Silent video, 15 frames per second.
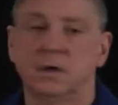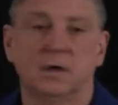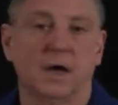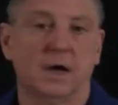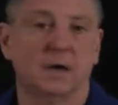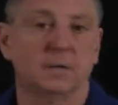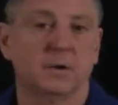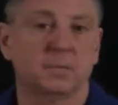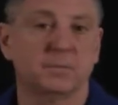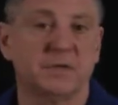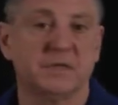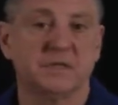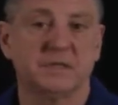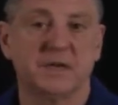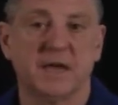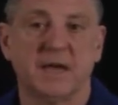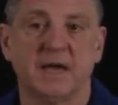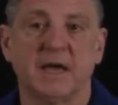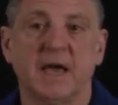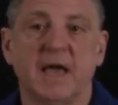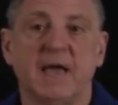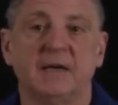
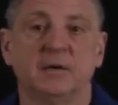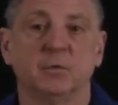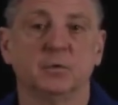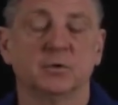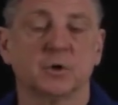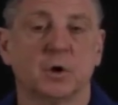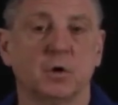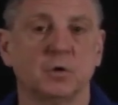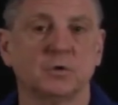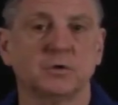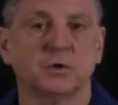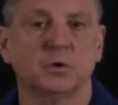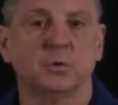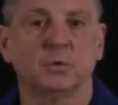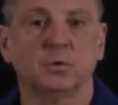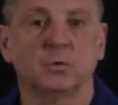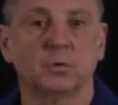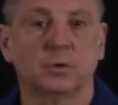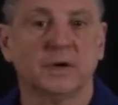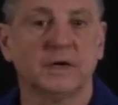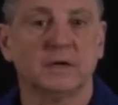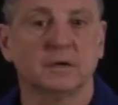PCA, and it was also
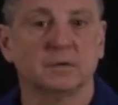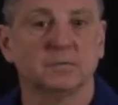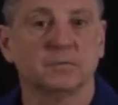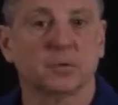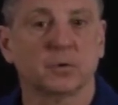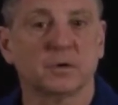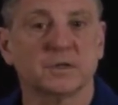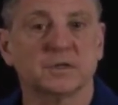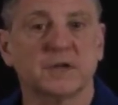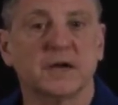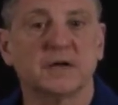critical for us to